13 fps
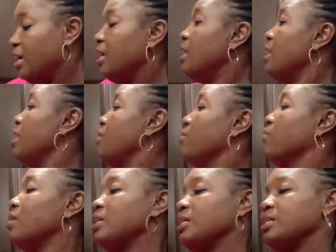And
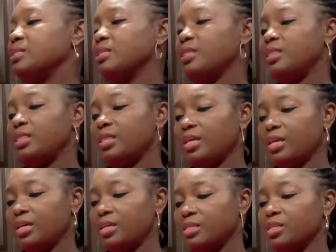what is
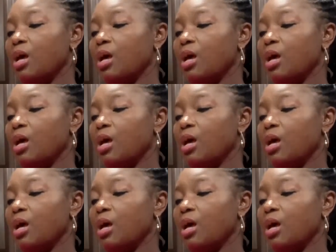this?